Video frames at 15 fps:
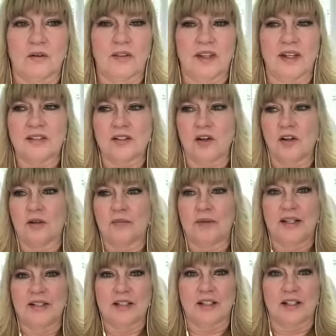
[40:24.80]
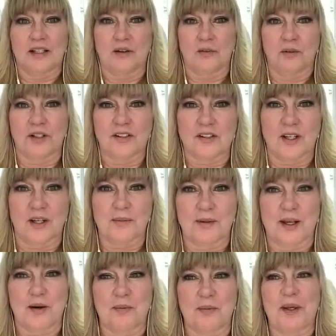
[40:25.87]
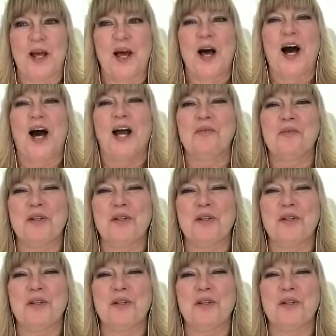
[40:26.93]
well, that's all amazing. I don't want to stop now, but I